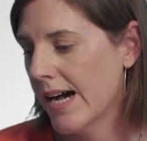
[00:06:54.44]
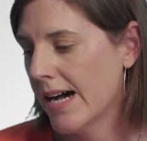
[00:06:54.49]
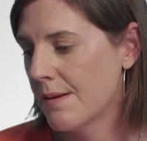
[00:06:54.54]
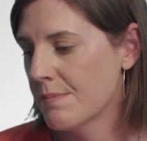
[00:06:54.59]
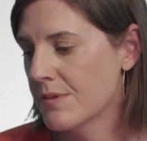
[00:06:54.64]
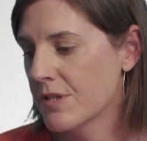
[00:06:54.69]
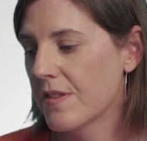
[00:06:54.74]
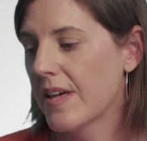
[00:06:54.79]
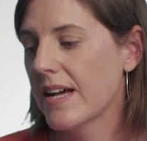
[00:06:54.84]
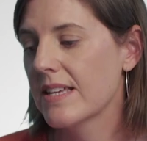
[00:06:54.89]

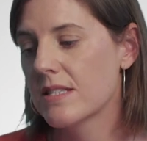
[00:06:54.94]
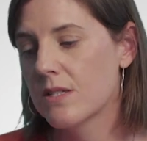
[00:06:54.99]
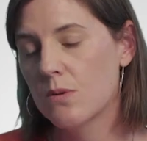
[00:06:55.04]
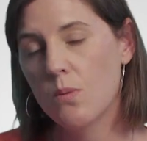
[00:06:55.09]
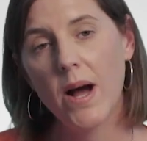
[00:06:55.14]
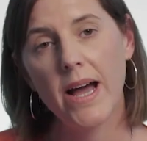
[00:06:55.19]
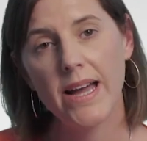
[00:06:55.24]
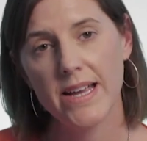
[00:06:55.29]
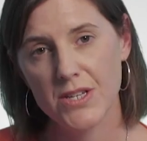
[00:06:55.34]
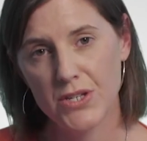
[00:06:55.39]
So that's the
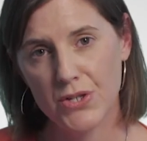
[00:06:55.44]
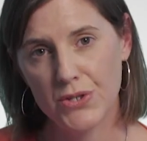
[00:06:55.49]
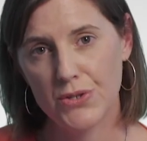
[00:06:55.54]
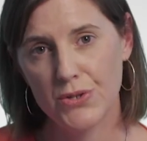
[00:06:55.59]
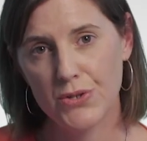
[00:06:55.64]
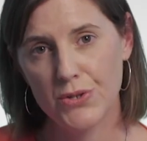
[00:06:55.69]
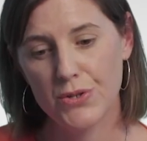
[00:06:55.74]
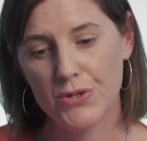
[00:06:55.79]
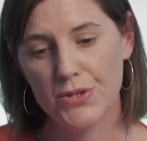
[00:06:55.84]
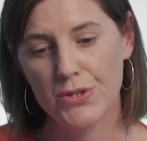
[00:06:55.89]
way
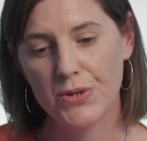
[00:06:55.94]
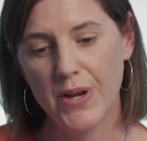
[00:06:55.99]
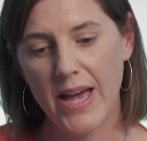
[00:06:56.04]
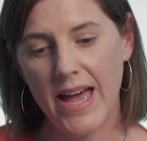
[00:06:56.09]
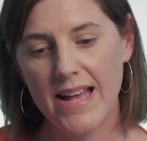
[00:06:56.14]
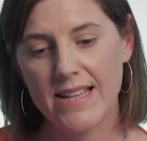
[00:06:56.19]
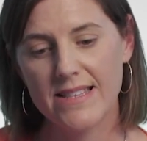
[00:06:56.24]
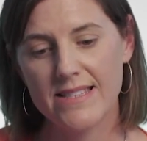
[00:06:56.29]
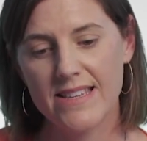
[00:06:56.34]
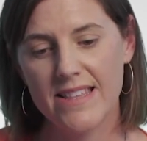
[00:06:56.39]
to
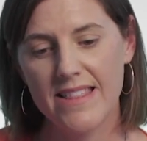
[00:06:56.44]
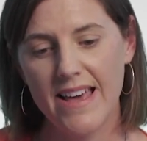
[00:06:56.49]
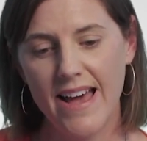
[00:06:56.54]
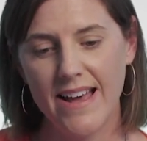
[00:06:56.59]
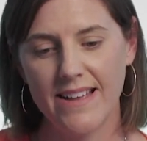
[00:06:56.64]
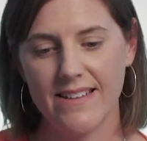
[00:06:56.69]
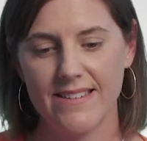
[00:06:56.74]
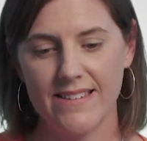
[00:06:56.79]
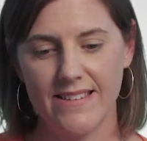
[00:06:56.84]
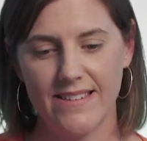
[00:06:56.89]
answer
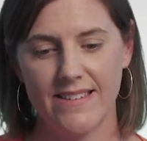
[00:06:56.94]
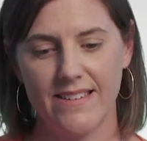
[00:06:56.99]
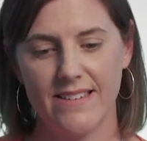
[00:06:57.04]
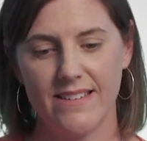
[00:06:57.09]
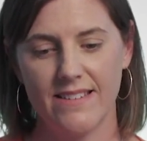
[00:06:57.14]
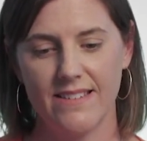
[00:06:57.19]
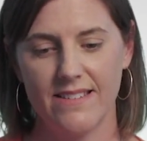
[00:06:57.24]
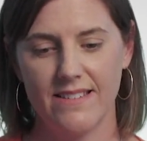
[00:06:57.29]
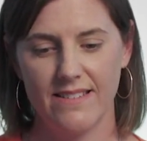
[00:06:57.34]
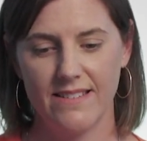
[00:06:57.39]
that
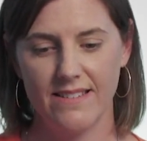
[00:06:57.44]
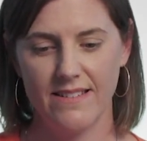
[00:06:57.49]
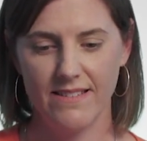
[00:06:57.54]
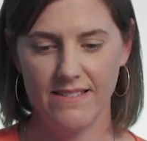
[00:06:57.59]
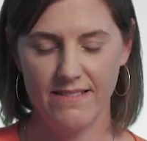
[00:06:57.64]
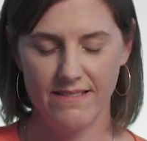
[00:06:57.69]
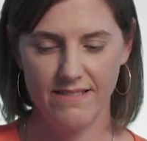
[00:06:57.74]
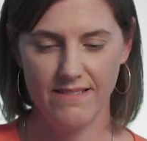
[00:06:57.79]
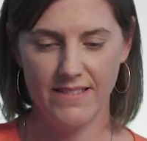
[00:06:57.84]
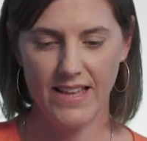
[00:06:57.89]

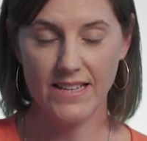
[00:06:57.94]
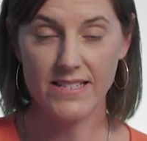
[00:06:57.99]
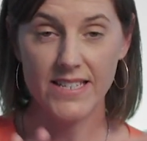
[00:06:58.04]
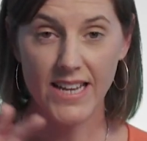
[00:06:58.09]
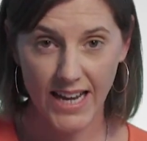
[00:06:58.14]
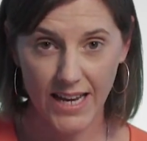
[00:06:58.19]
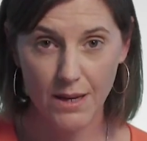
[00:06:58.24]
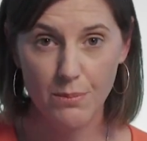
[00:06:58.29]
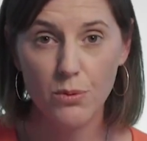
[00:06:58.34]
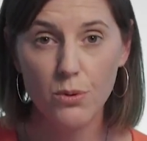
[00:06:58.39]

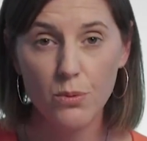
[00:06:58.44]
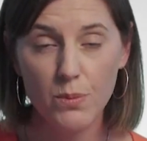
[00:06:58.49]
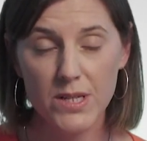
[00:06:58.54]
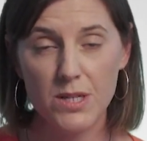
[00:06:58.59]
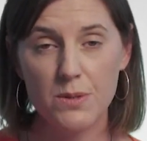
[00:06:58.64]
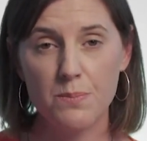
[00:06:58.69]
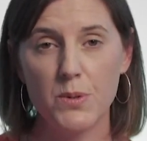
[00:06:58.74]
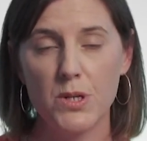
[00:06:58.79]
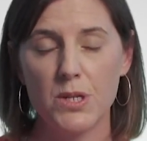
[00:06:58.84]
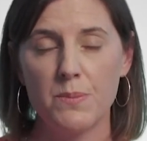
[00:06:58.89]
table,
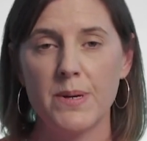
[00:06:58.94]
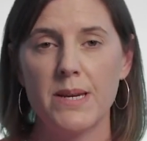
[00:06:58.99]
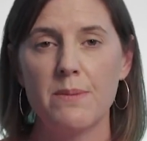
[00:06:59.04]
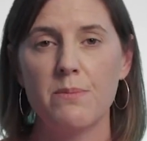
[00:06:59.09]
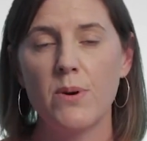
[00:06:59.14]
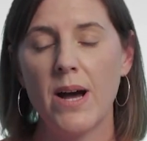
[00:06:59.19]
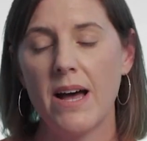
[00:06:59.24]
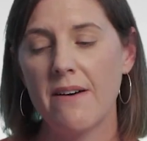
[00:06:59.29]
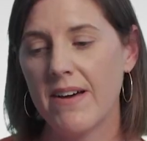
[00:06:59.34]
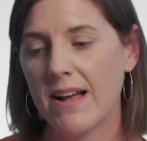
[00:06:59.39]
which
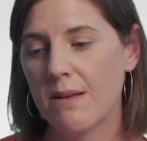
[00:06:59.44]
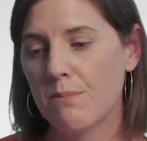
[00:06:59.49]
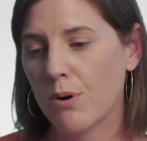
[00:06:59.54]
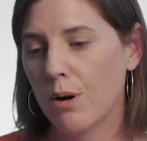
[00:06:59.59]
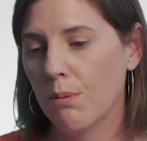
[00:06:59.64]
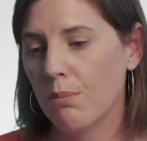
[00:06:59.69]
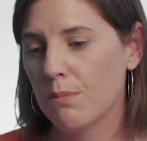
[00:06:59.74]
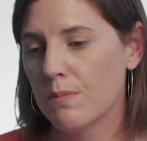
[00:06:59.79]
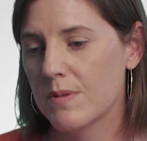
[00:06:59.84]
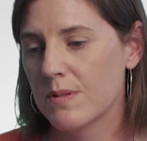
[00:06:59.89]
people have had
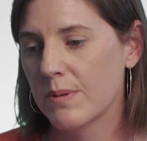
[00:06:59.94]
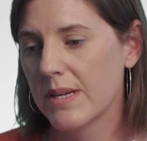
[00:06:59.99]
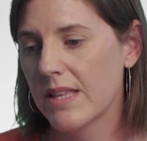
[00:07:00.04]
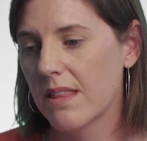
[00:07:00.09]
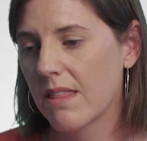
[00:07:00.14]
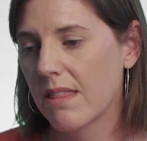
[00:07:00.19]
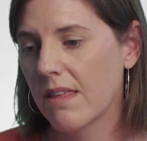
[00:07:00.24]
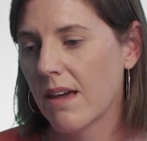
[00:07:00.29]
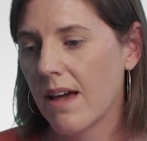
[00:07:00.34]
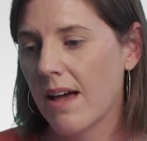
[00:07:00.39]
problems
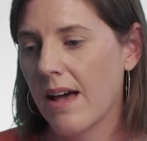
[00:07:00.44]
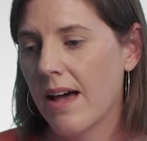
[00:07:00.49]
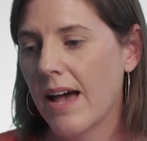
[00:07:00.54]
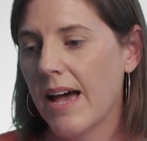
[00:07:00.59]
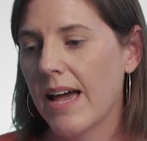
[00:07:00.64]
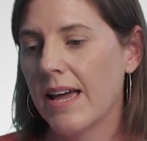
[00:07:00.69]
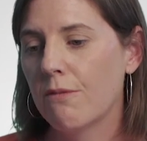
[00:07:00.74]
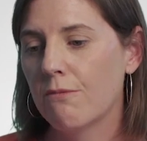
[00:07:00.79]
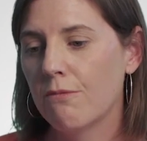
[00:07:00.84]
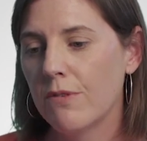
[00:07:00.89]
with.
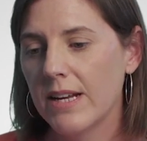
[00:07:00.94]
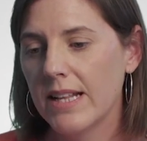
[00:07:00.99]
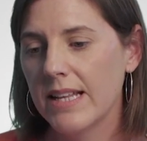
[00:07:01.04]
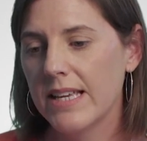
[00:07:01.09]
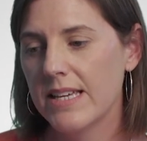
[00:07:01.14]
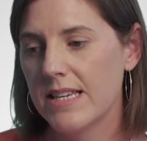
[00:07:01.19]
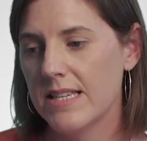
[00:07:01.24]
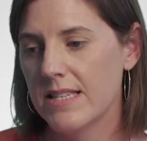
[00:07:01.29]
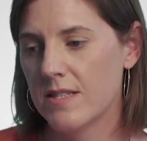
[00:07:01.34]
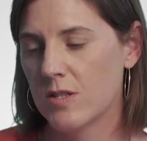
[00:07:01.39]
It
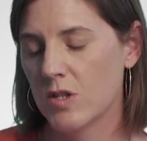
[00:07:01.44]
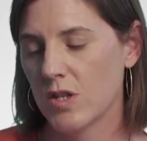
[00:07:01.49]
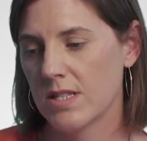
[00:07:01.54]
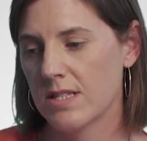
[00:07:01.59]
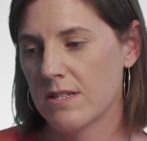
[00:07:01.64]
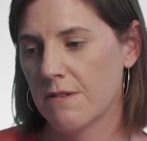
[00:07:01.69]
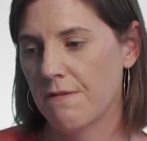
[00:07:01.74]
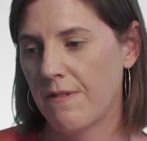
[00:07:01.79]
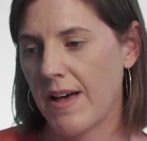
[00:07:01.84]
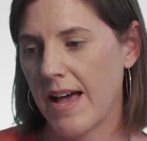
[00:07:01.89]
really is
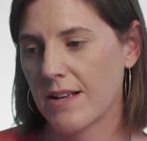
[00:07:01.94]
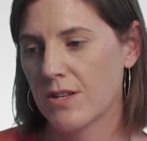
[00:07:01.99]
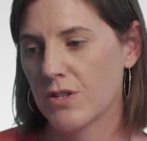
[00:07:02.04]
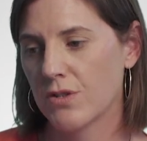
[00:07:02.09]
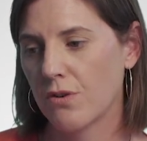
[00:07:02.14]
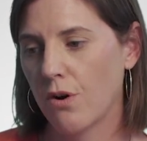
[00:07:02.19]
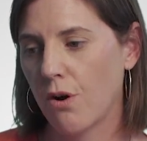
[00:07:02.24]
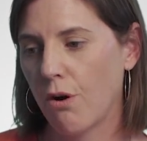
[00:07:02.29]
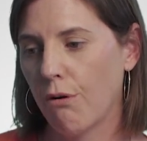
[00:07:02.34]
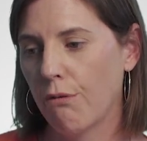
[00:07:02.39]
just a
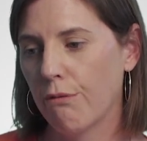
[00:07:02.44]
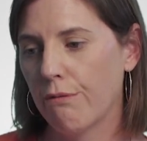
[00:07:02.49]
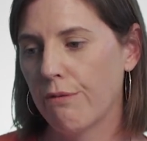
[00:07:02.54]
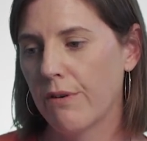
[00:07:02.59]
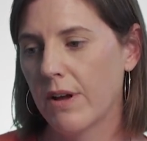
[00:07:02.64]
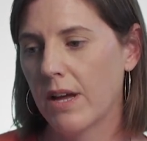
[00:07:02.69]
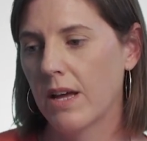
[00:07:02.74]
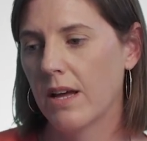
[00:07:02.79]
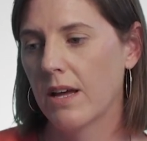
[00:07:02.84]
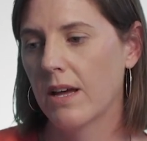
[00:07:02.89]
factor of
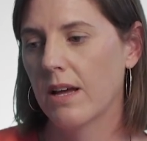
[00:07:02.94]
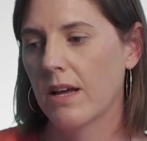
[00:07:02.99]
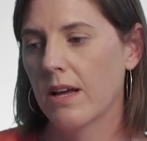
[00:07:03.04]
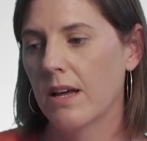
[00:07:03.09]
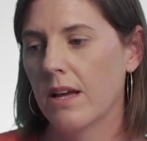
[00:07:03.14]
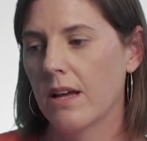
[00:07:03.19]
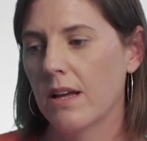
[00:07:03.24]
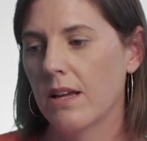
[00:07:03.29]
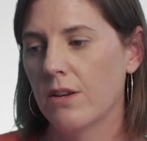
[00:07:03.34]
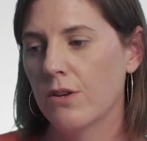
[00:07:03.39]

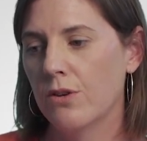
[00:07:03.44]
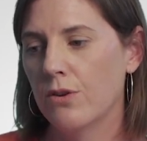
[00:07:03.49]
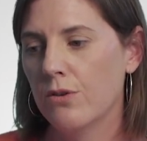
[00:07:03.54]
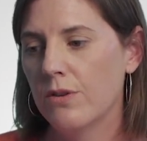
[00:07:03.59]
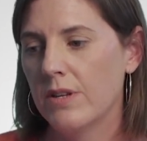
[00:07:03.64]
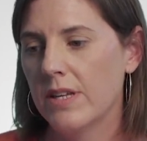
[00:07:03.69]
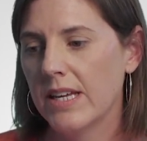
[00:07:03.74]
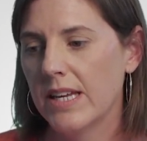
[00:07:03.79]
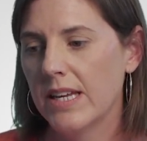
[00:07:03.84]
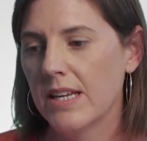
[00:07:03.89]
you
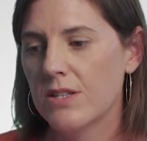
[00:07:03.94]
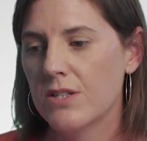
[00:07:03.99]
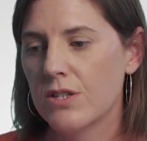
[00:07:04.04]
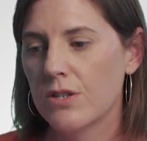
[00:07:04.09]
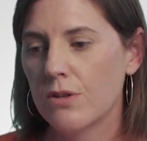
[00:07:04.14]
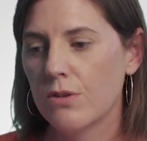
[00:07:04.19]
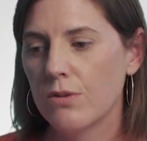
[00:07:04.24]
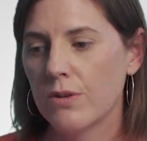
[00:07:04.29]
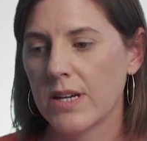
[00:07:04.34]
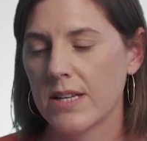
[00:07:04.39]
need to
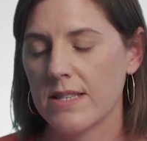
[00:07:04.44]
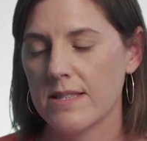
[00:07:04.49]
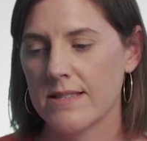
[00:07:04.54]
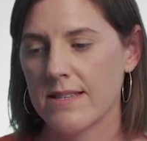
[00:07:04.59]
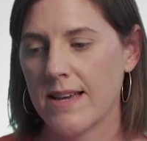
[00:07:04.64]
look at